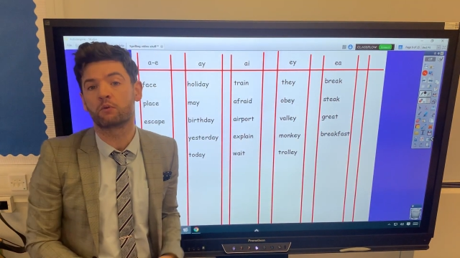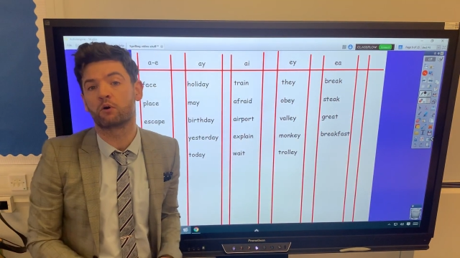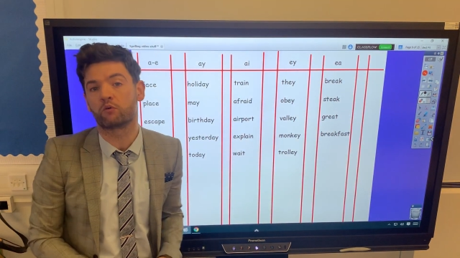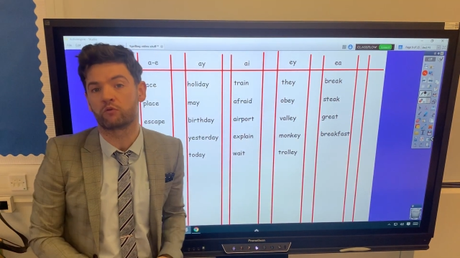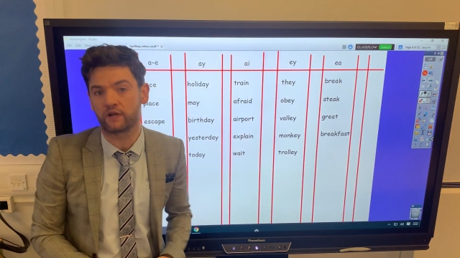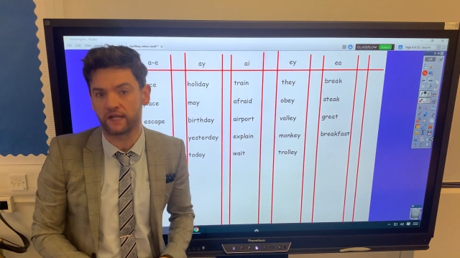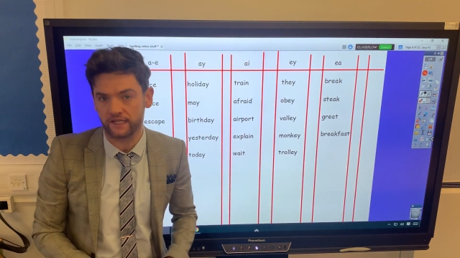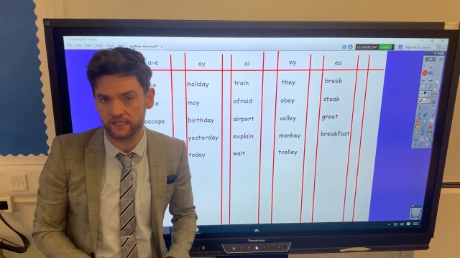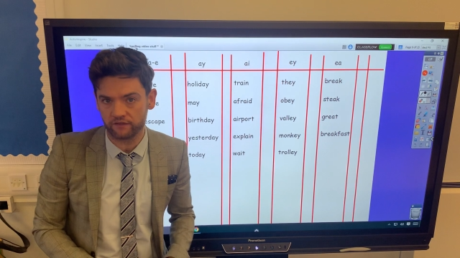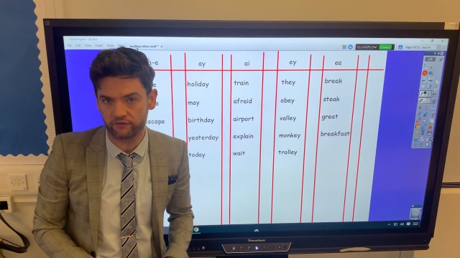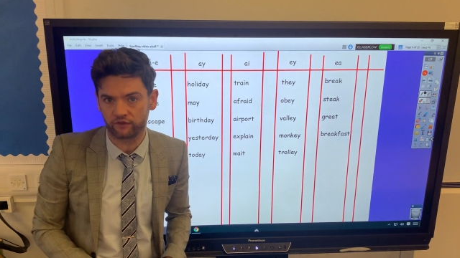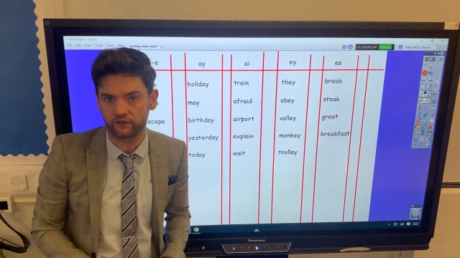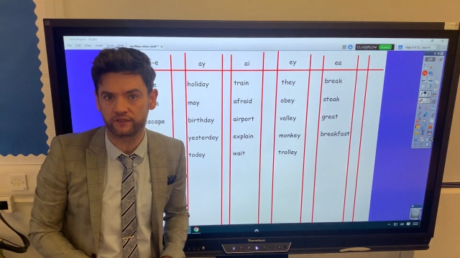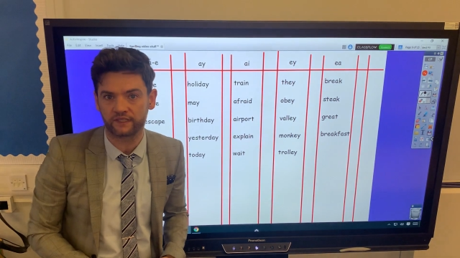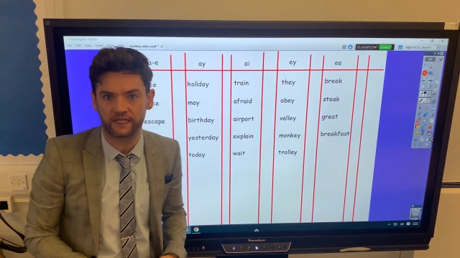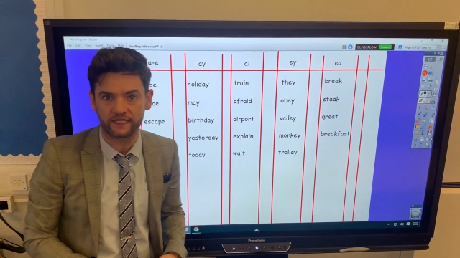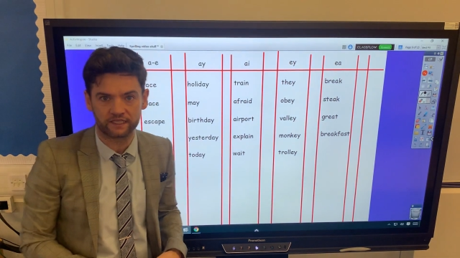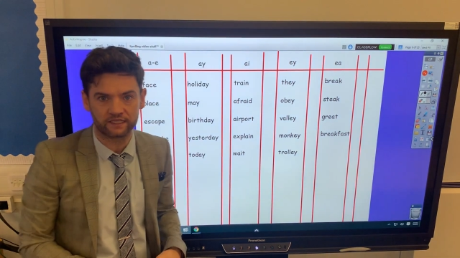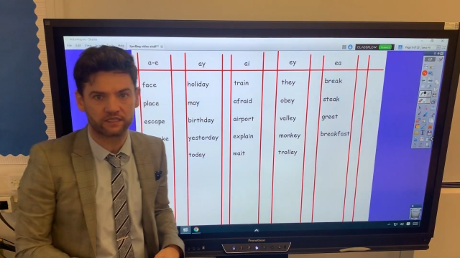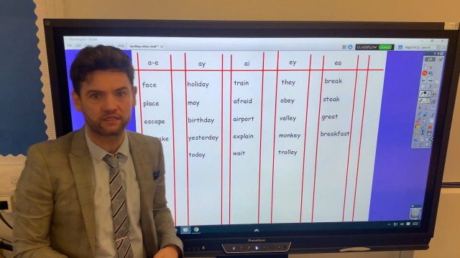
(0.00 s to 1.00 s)
already for
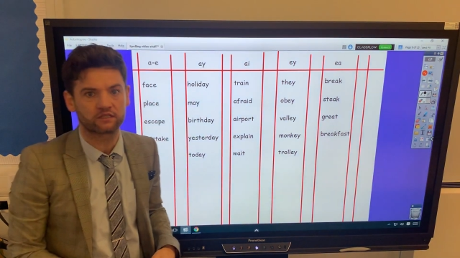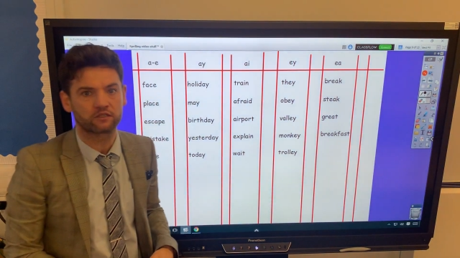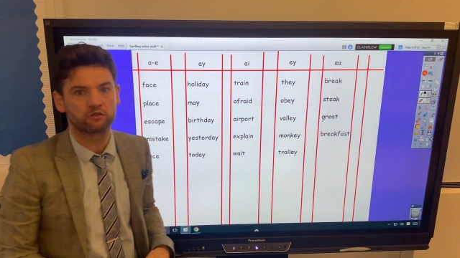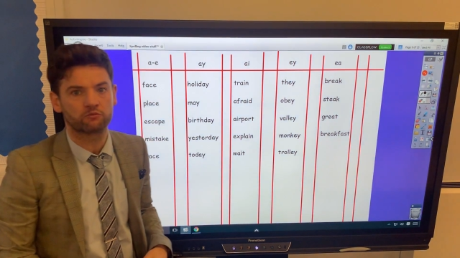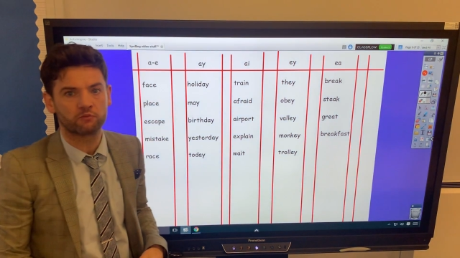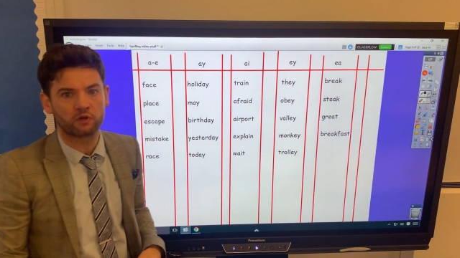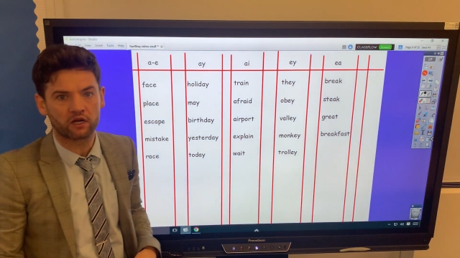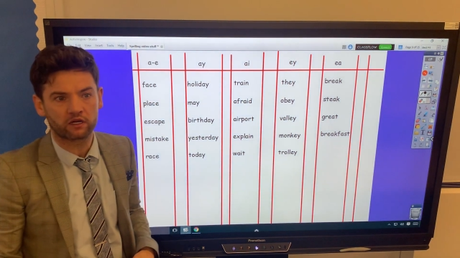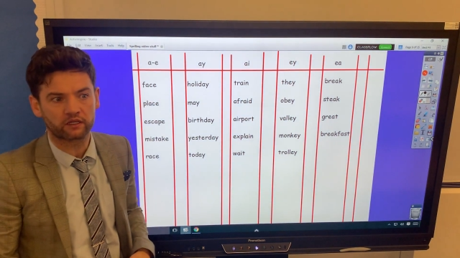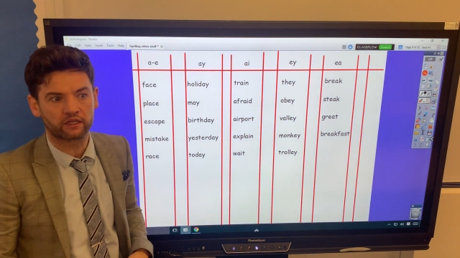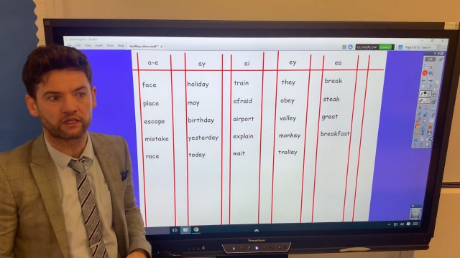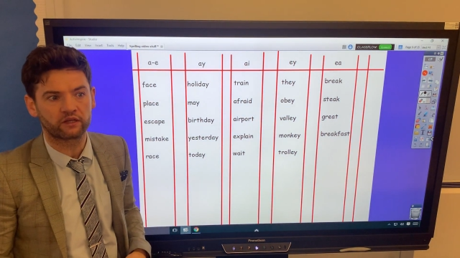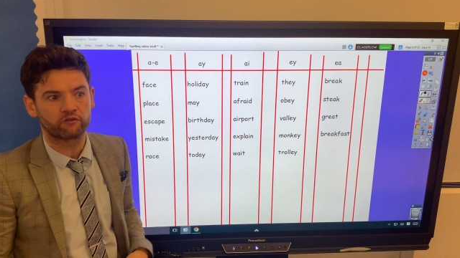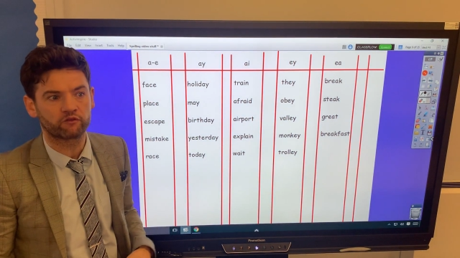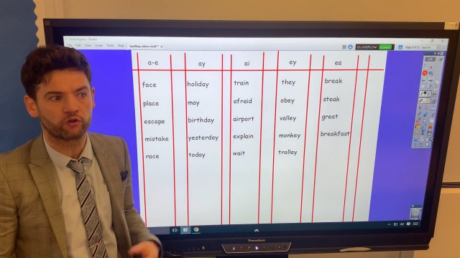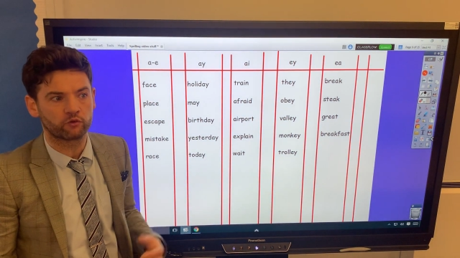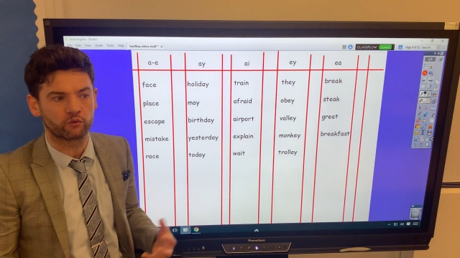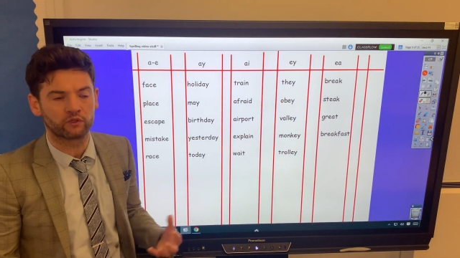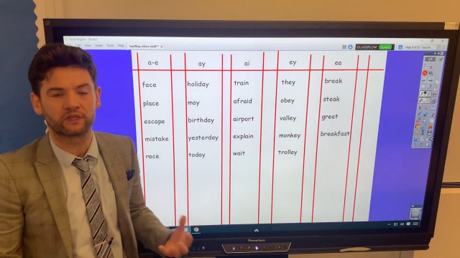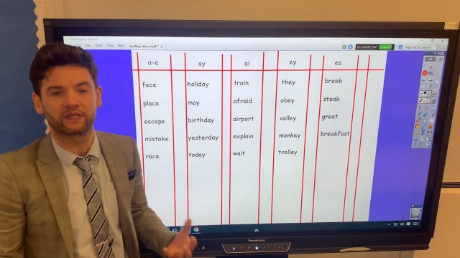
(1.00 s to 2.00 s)
diacritical marking
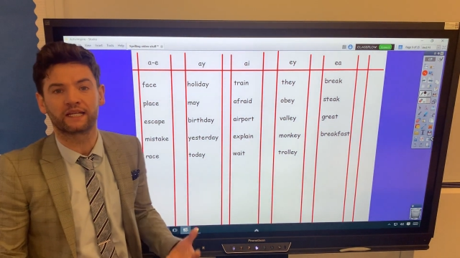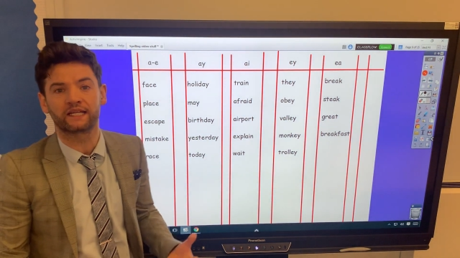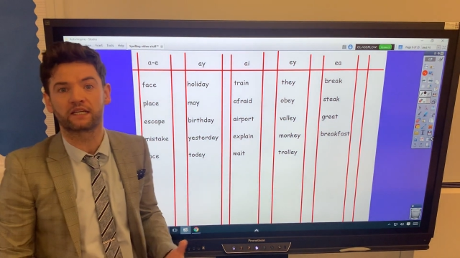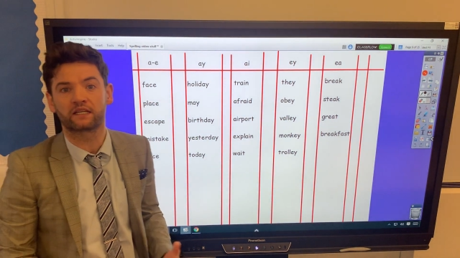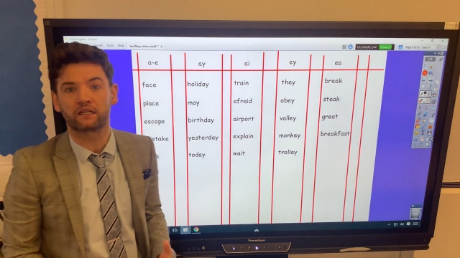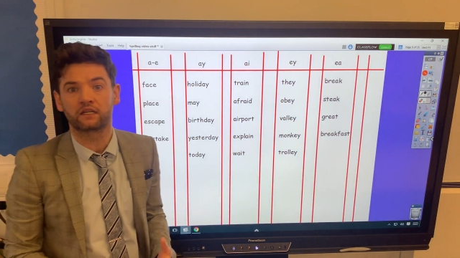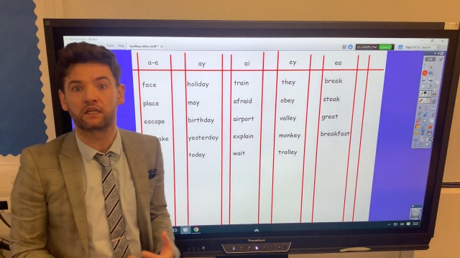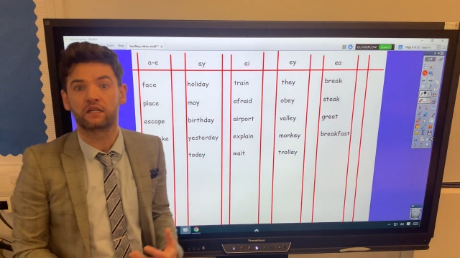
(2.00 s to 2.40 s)
if you would like